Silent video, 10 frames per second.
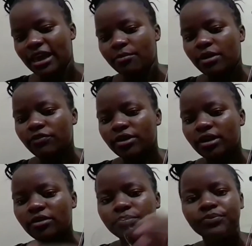But for
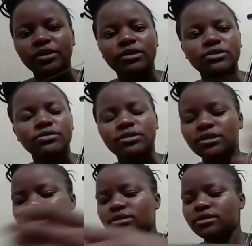now,
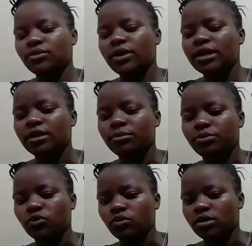this is the one I
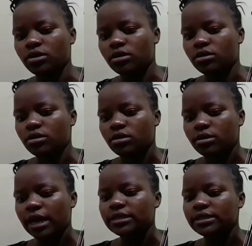broke.
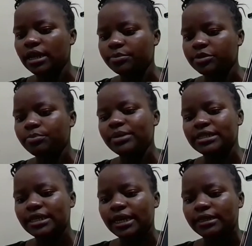I snapped
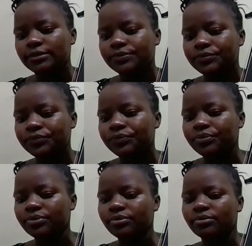basically.
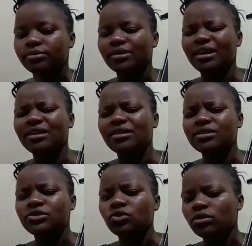And they're
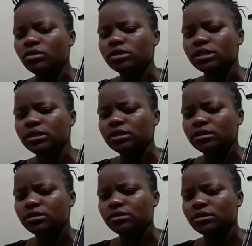so costly,
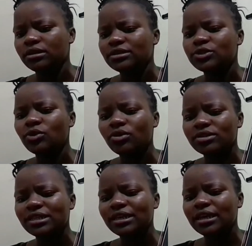
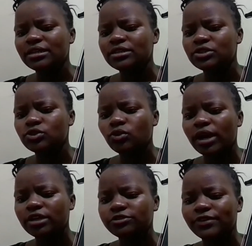and it's so
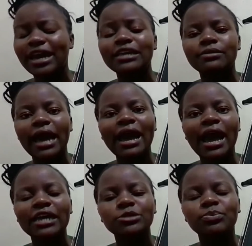hard for. I
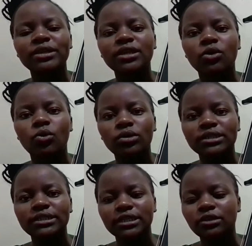spend the whole
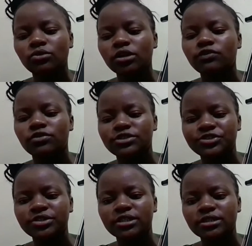day looking for
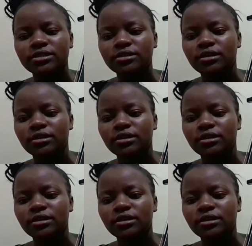strings.